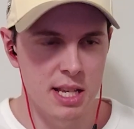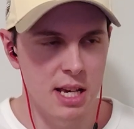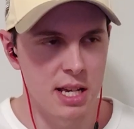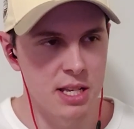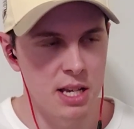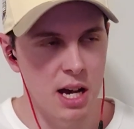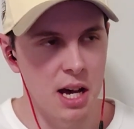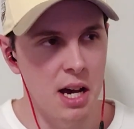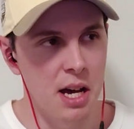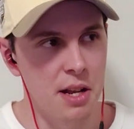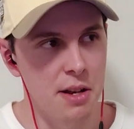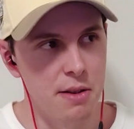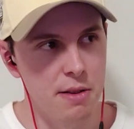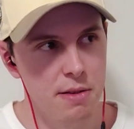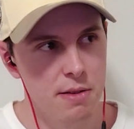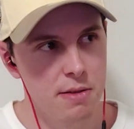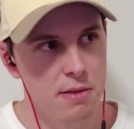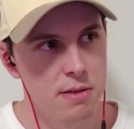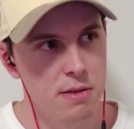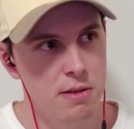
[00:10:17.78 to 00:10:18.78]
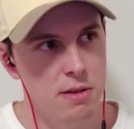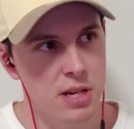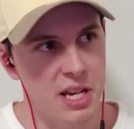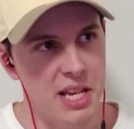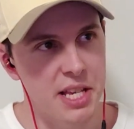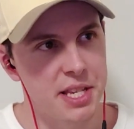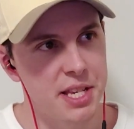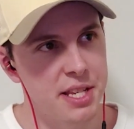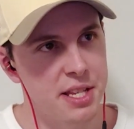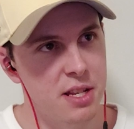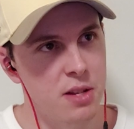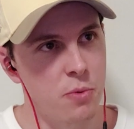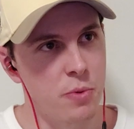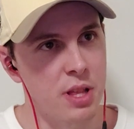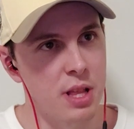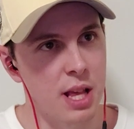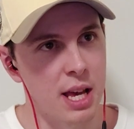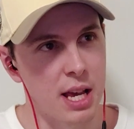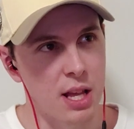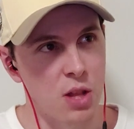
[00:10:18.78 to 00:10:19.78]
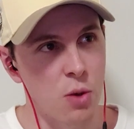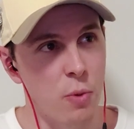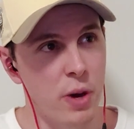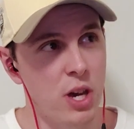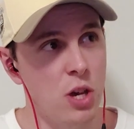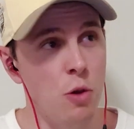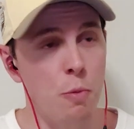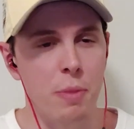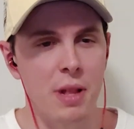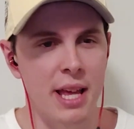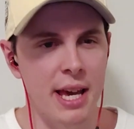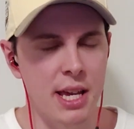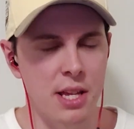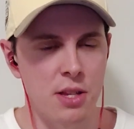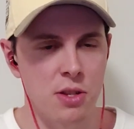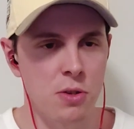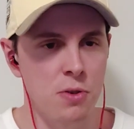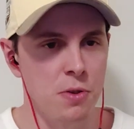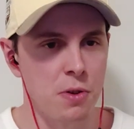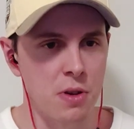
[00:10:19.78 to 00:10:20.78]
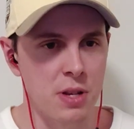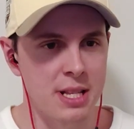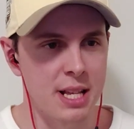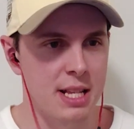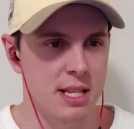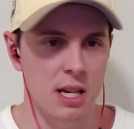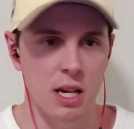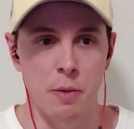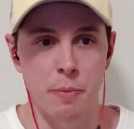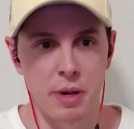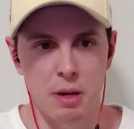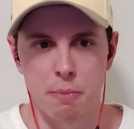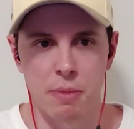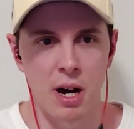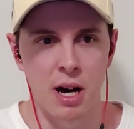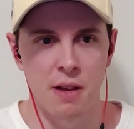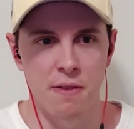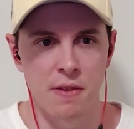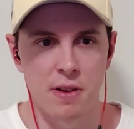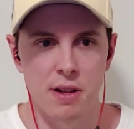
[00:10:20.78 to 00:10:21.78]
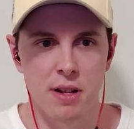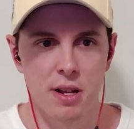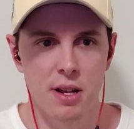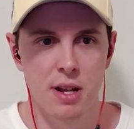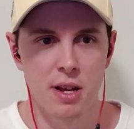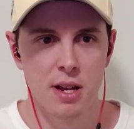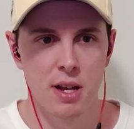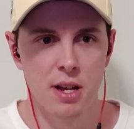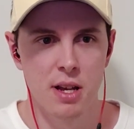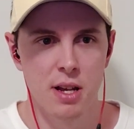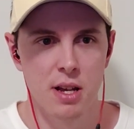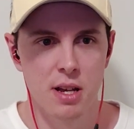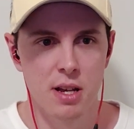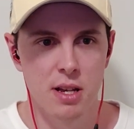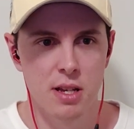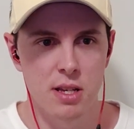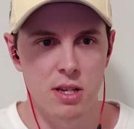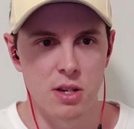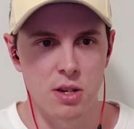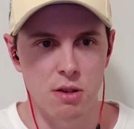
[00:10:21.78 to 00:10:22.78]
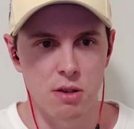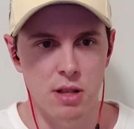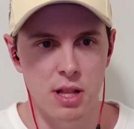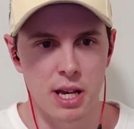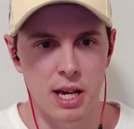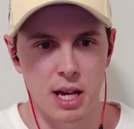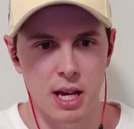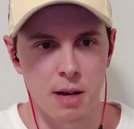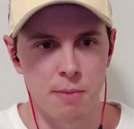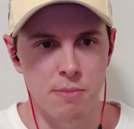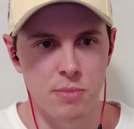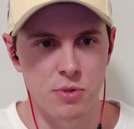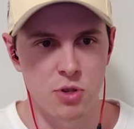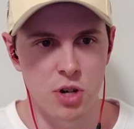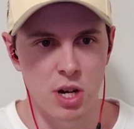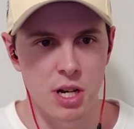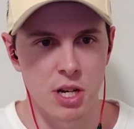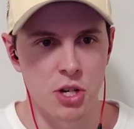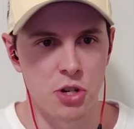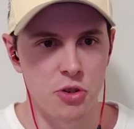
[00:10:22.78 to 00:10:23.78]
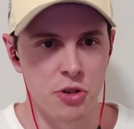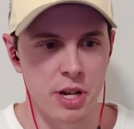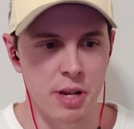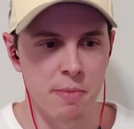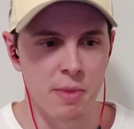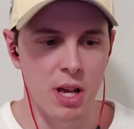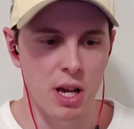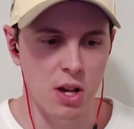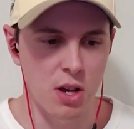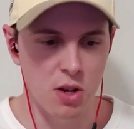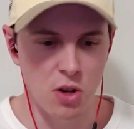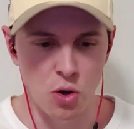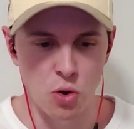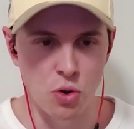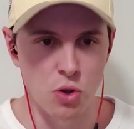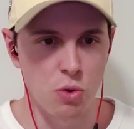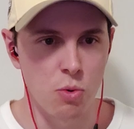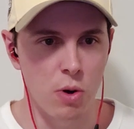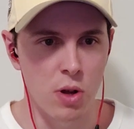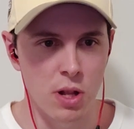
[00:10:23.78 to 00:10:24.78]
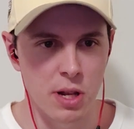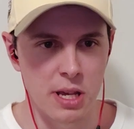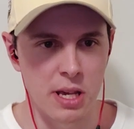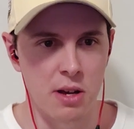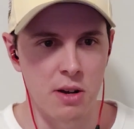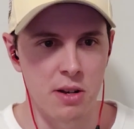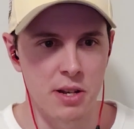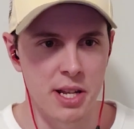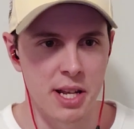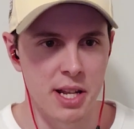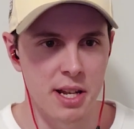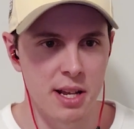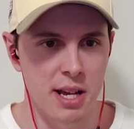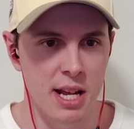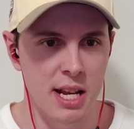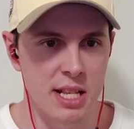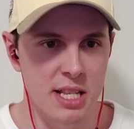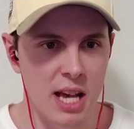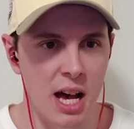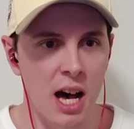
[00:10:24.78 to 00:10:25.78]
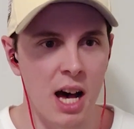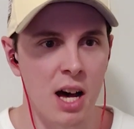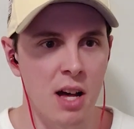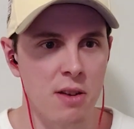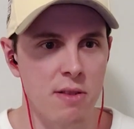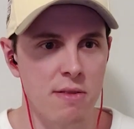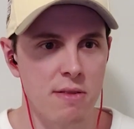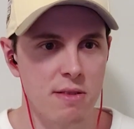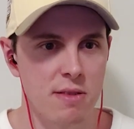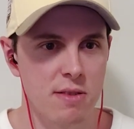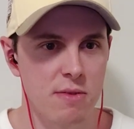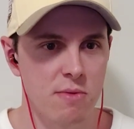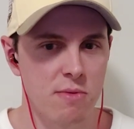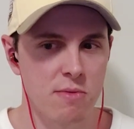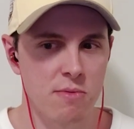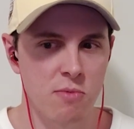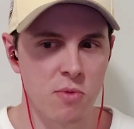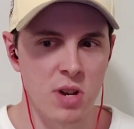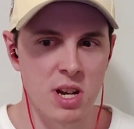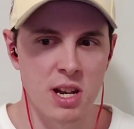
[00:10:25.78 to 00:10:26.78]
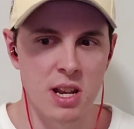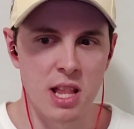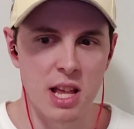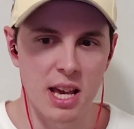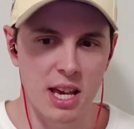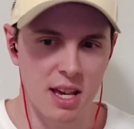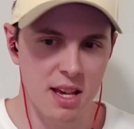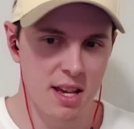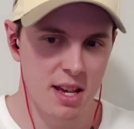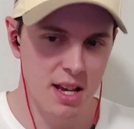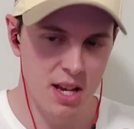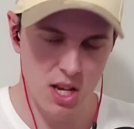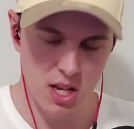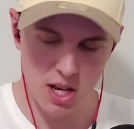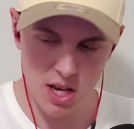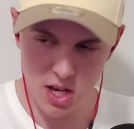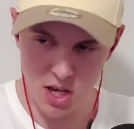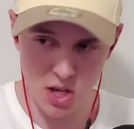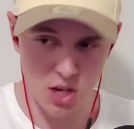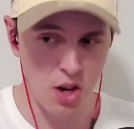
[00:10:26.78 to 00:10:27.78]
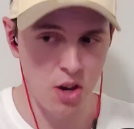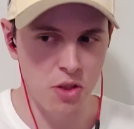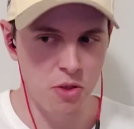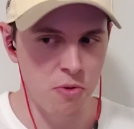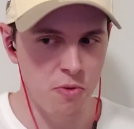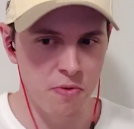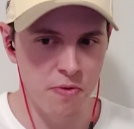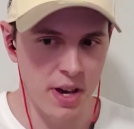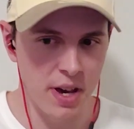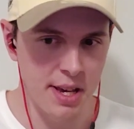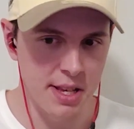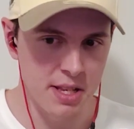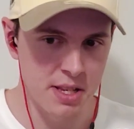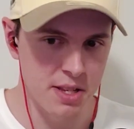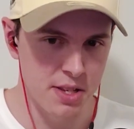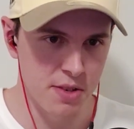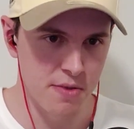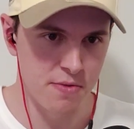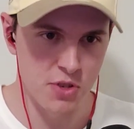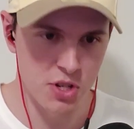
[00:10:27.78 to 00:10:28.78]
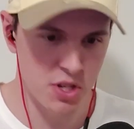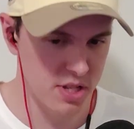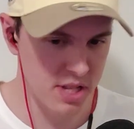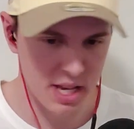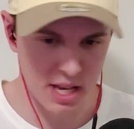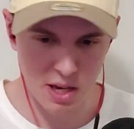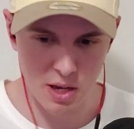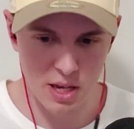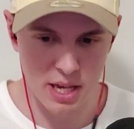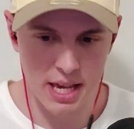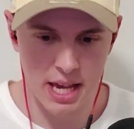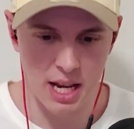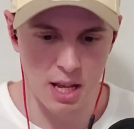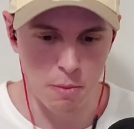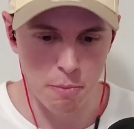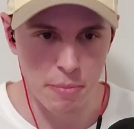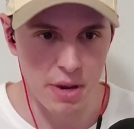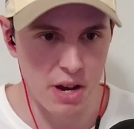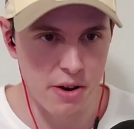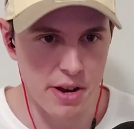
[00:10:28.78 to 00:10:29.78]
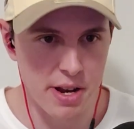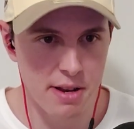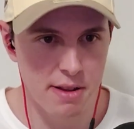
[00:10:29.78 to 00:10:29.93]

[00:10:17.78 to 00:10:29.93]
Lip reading: it's hard. Consistent with like the way you play too, because that's like a big part of it. You can like I'm trying to stream like good quality content, and it's hard when like you go through phases of just like getting buried.